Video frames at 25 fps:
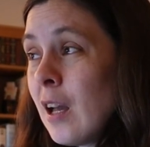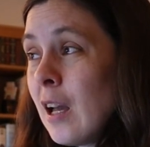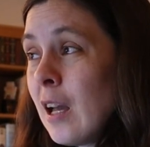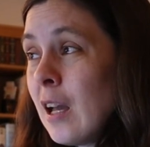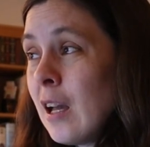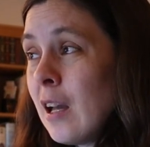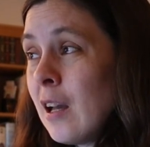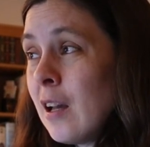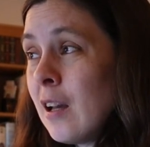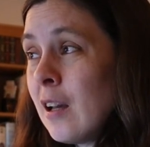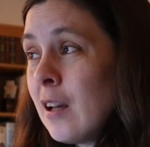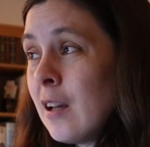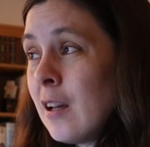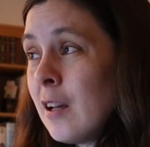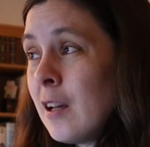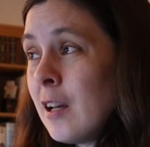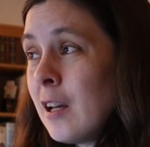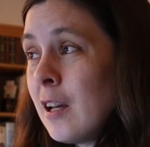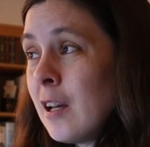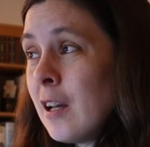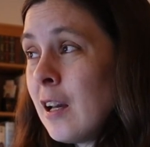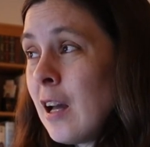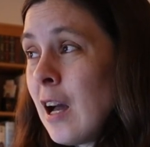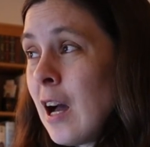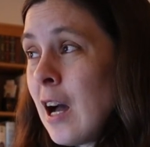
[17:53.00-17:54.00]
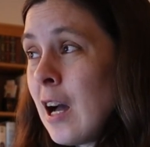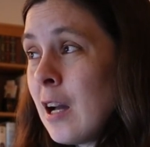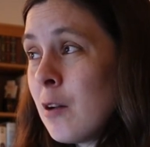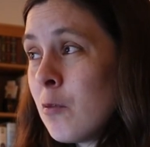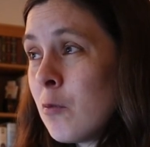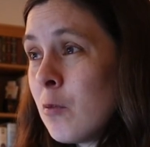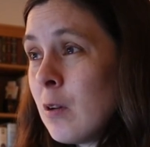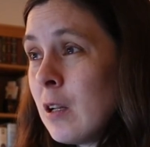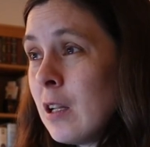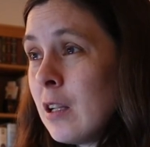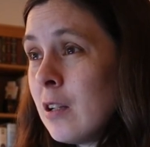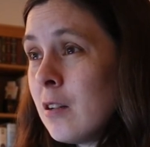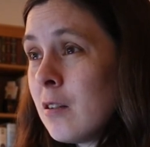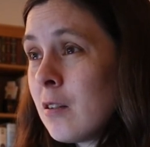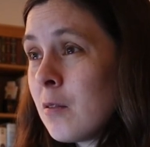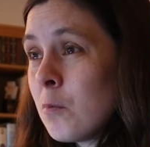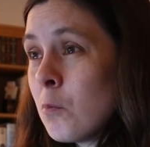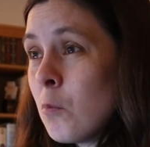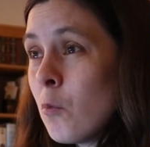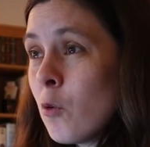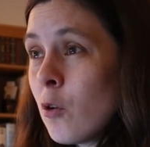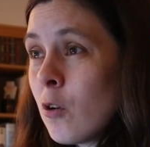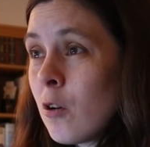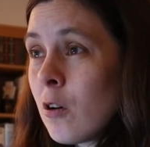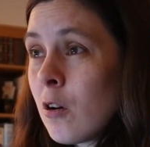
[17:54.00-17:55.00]
I read
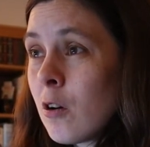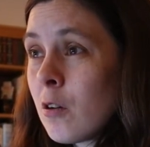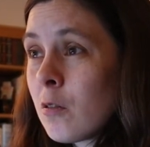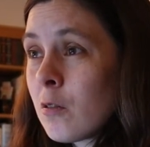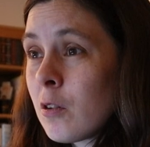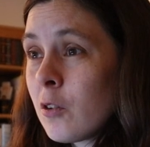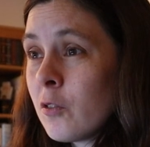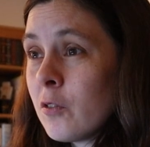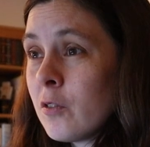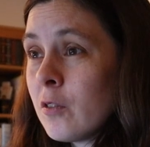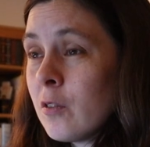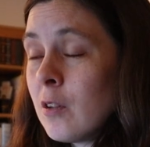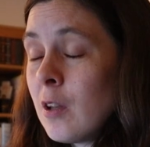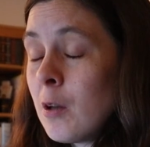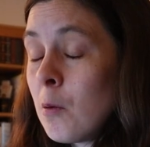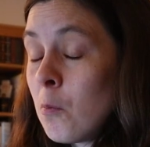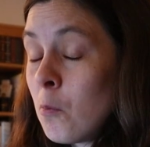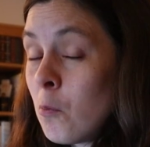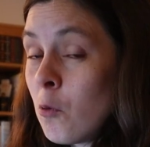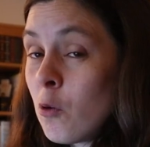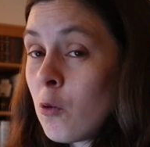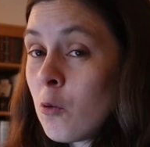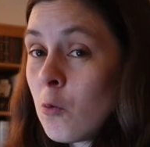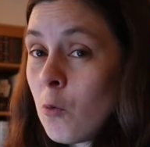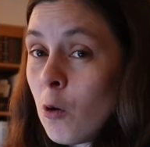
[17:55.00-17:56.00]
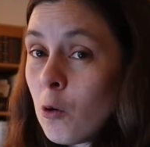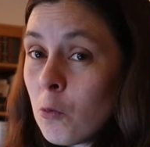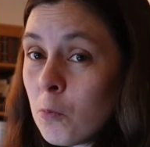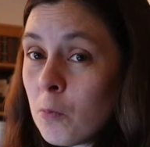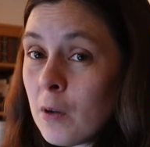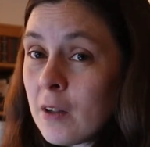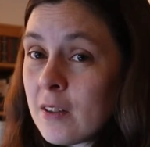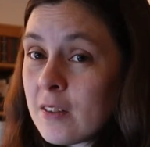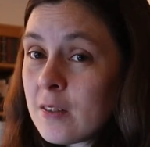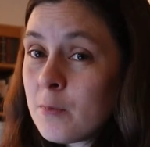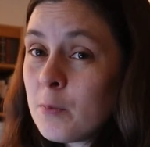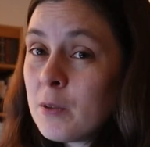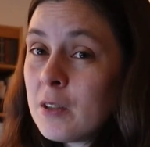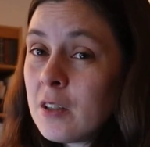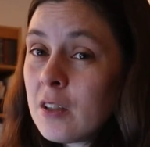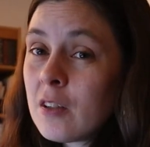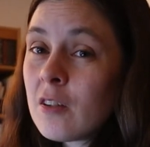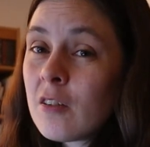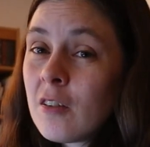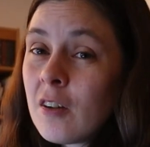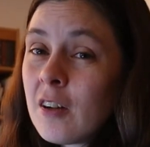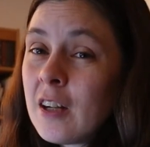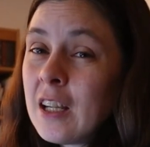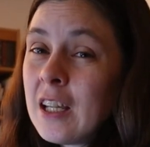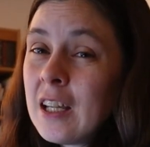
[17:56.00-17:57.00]
more romance
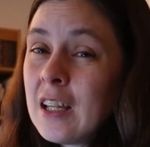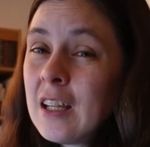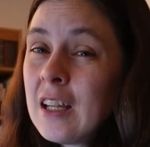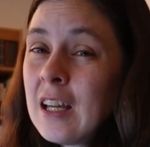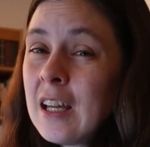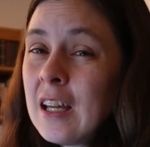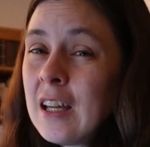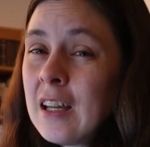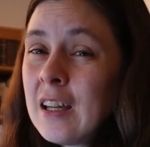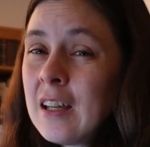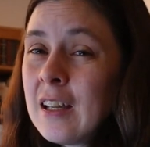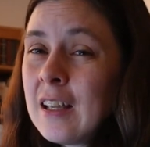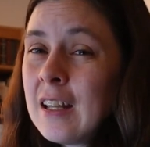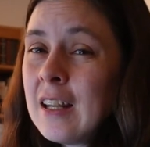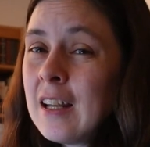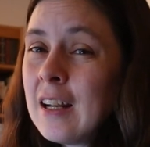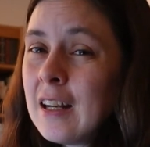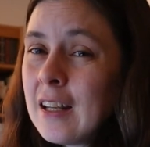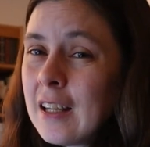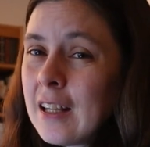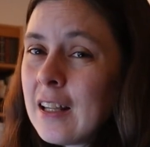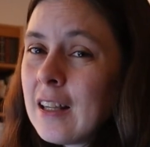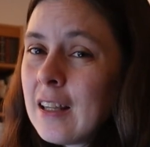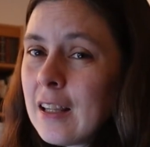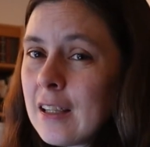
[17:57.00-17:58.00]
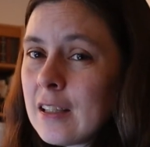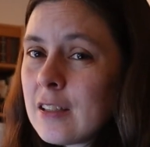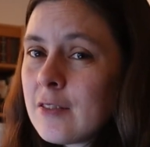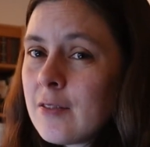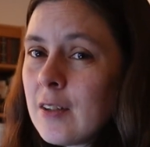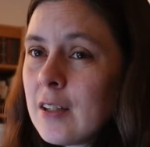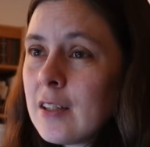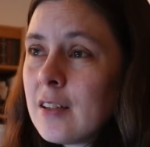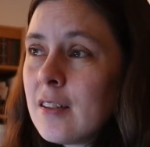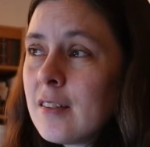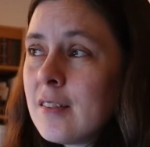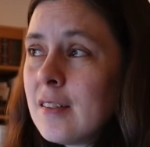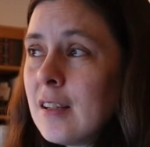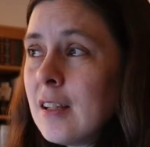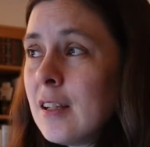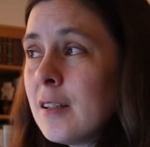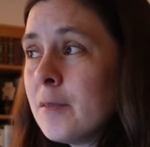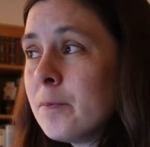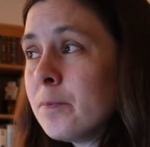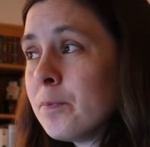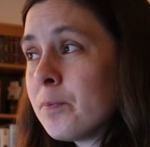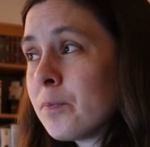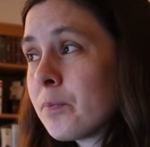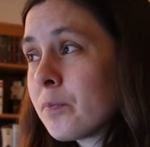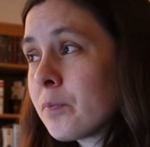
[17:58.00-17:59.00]
particularly, and a little less
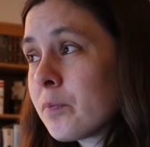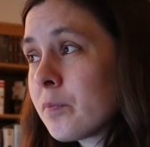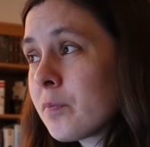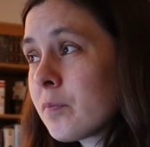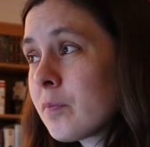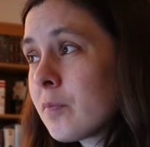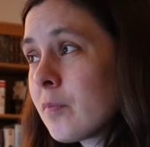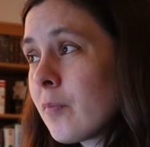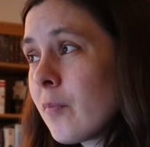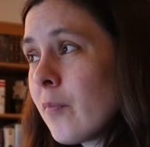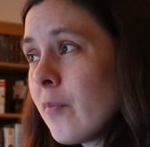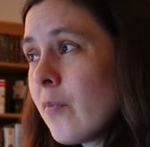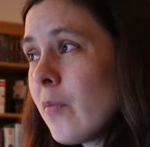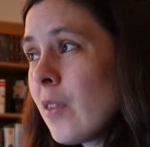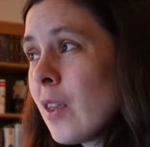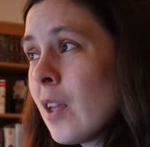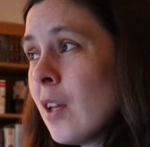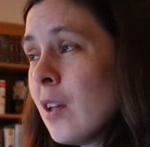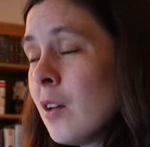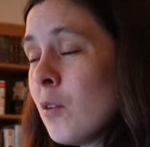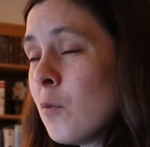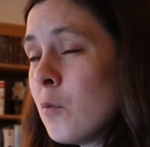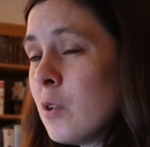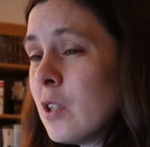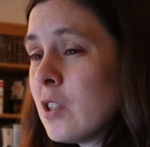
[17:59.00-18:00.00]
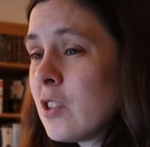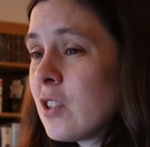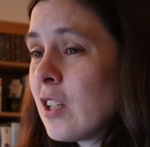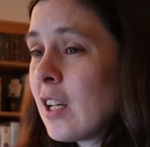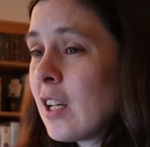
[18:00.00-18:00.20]
fantasy, which